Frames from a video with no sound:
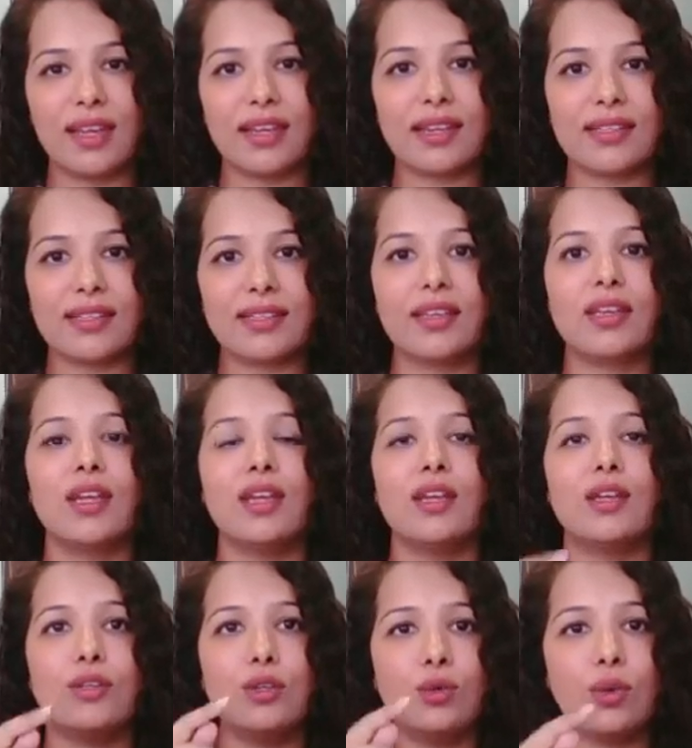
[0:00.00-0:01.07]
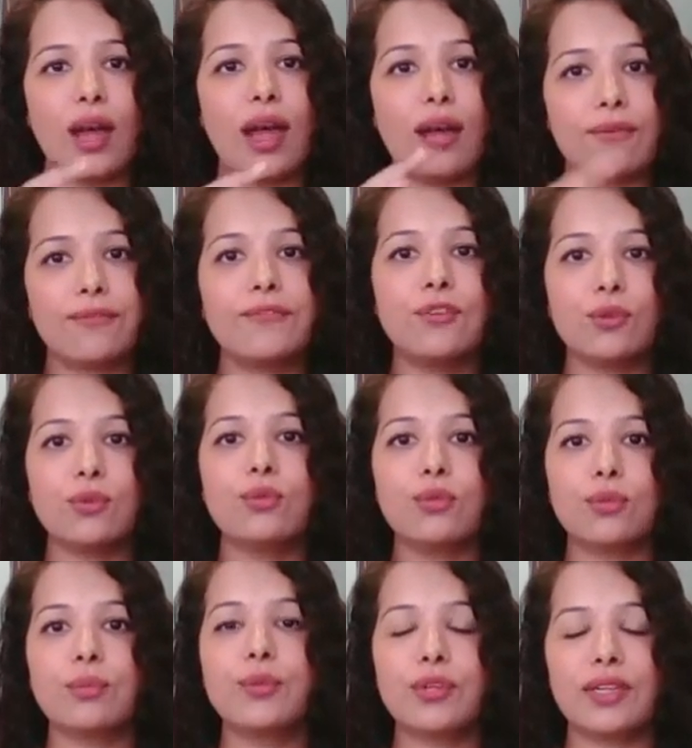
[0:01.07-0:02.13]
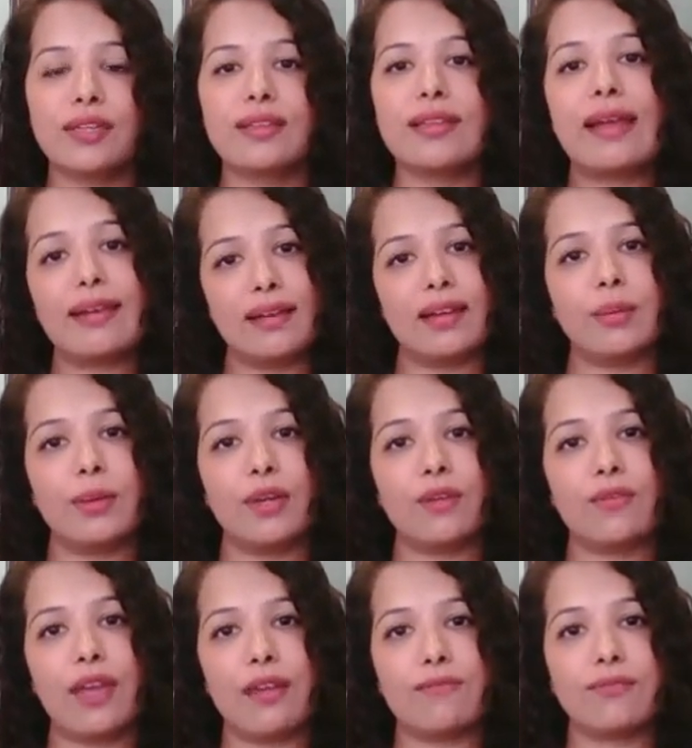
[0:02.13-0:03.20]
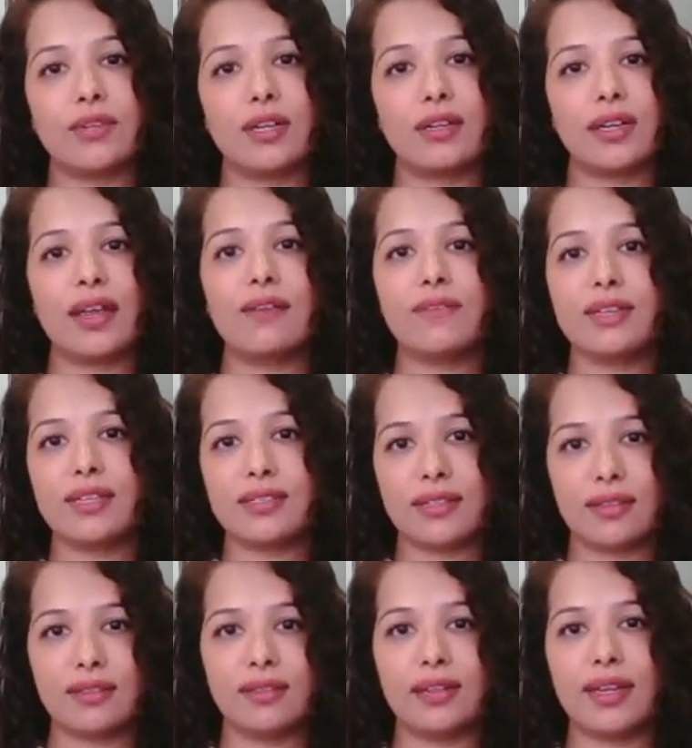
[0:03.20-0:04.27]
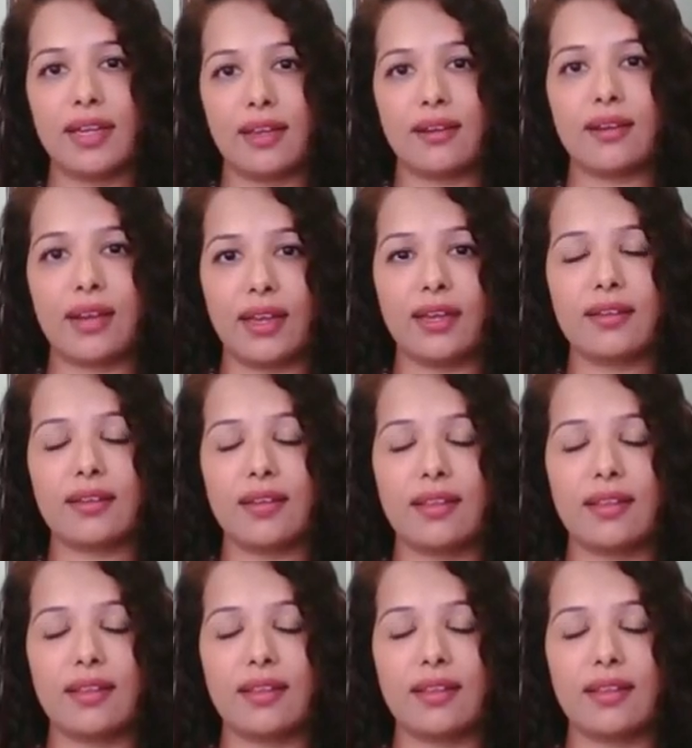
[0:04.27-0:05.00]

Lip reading: Like I said, you have to put in that little bit of effort every single day and night,